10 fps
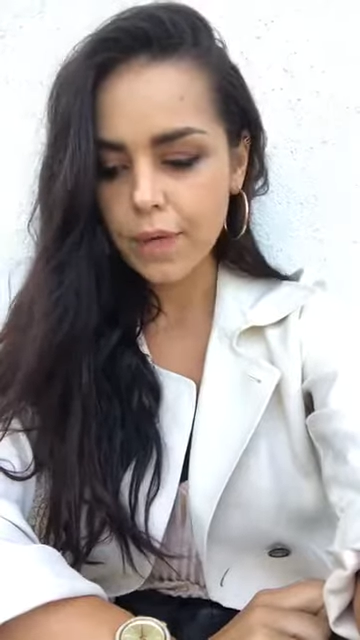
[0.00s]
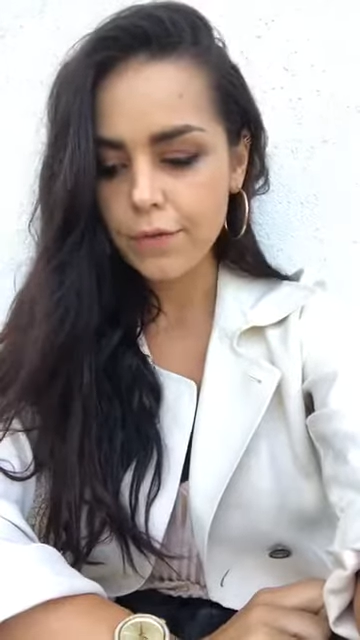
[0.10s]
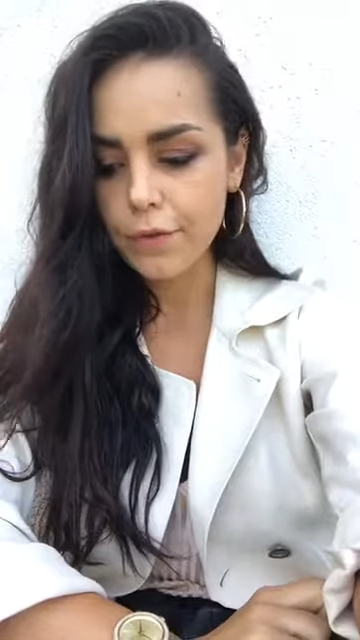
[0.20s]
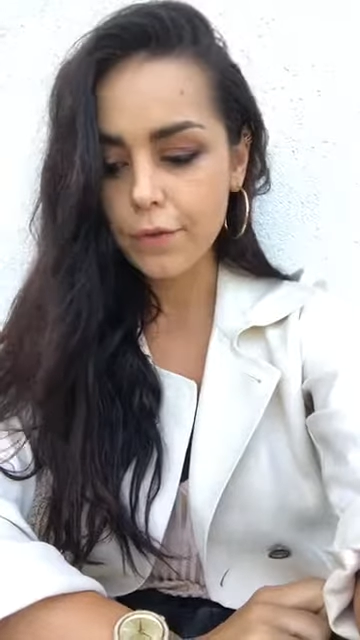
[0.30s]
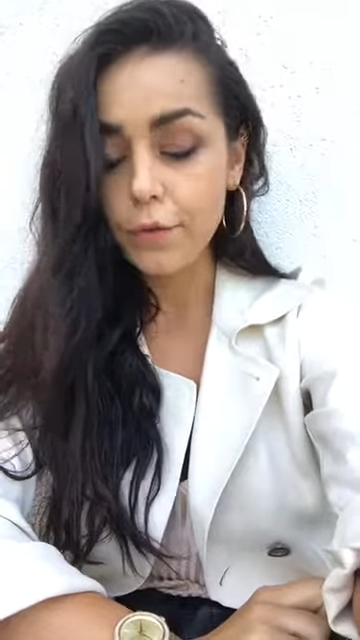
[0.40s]

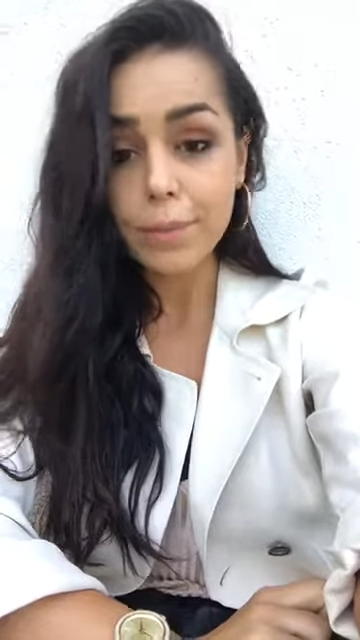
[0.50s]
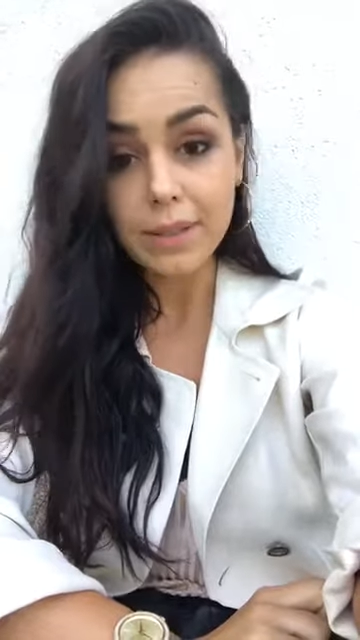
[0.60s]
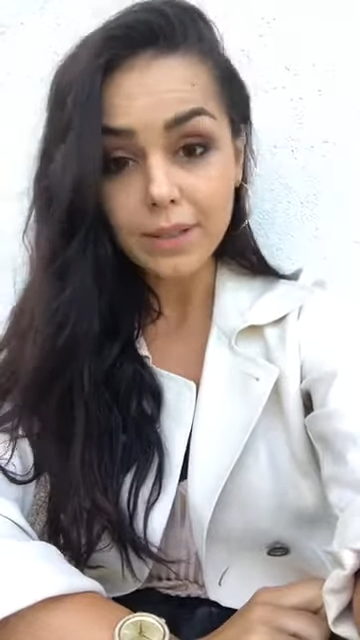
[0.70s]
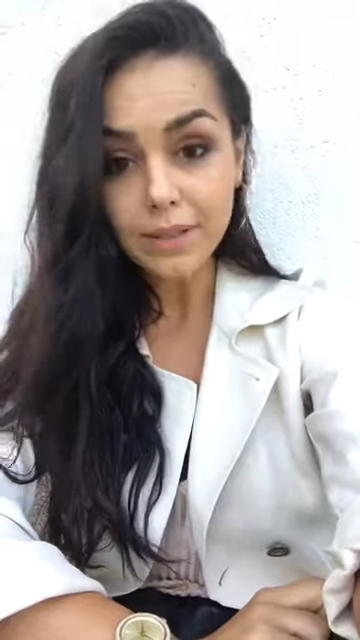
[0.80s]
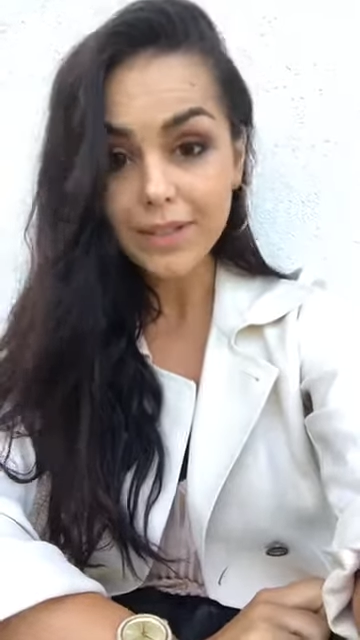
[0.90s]
If a
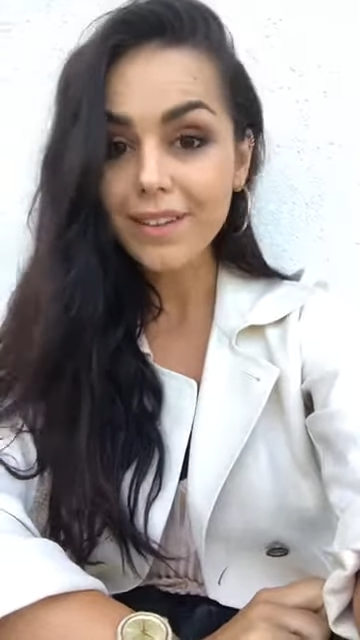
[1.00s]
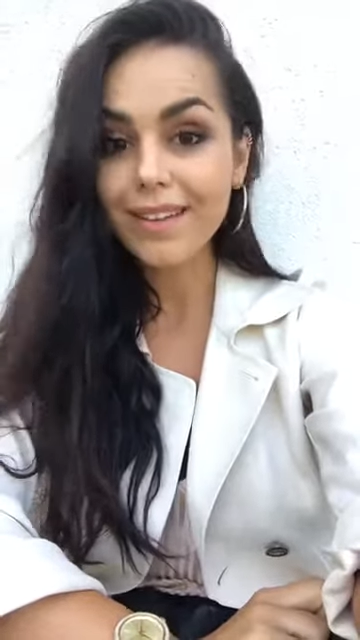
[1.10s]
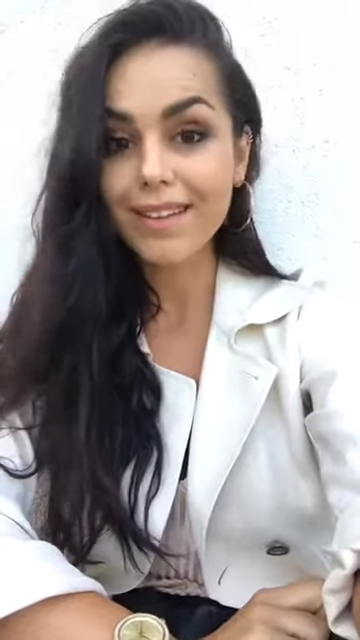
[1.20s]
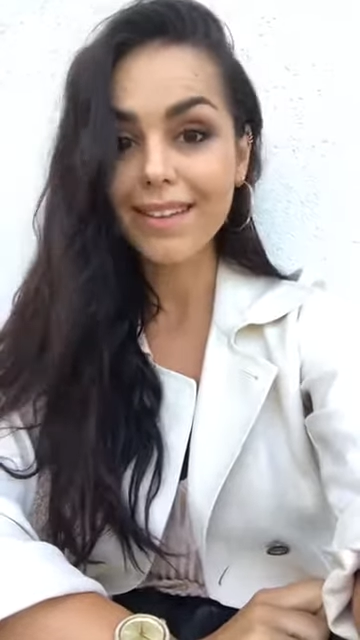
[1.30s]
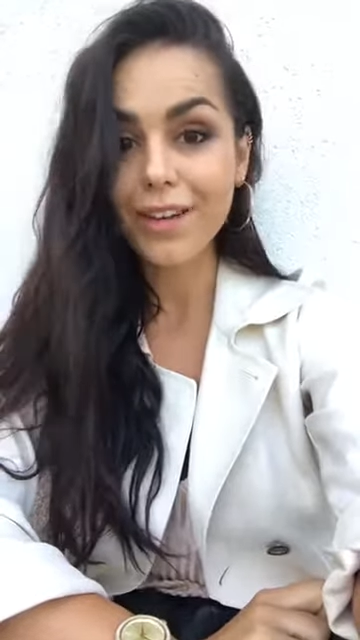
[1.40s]
woman
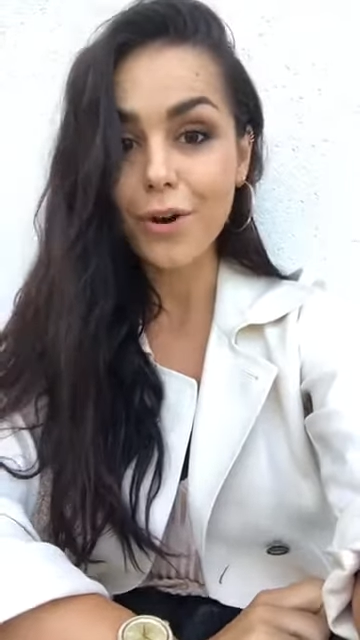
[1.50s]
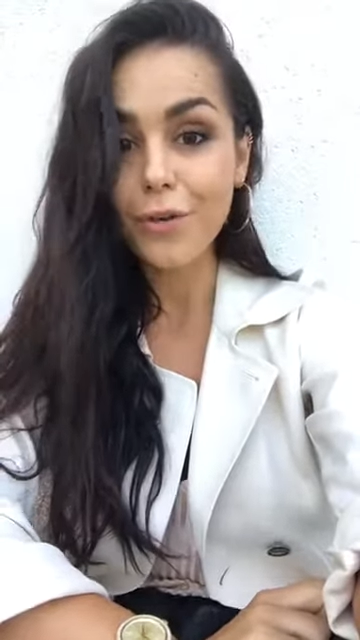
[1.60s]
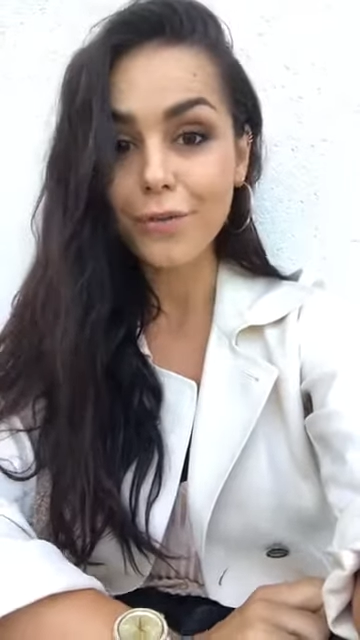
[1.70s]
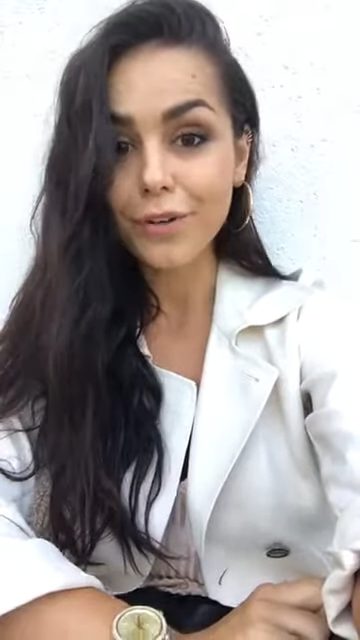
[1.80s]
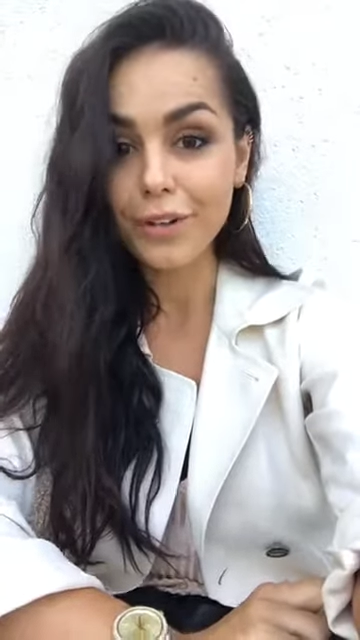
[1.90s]

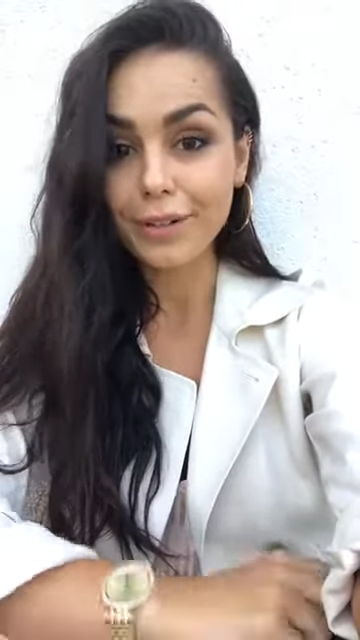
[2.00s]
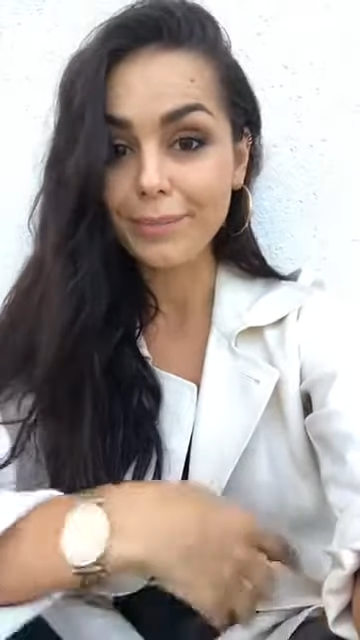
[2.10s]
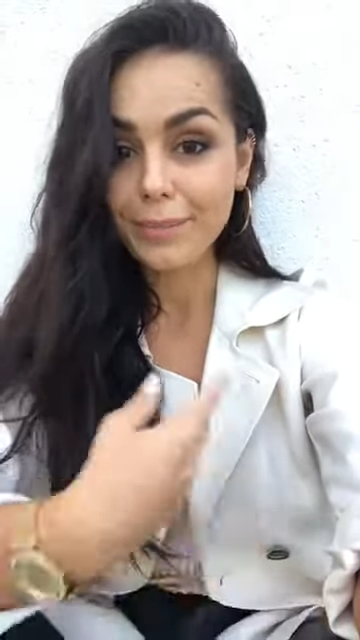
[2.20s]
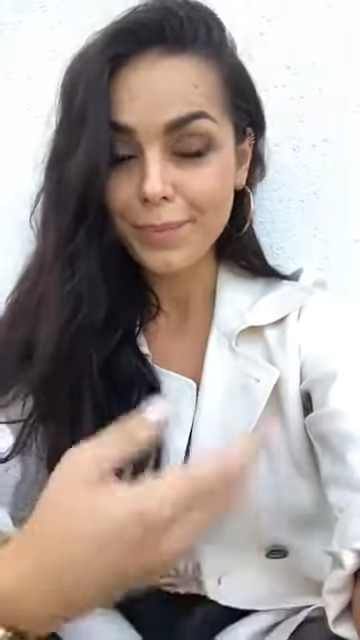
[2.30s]
go for a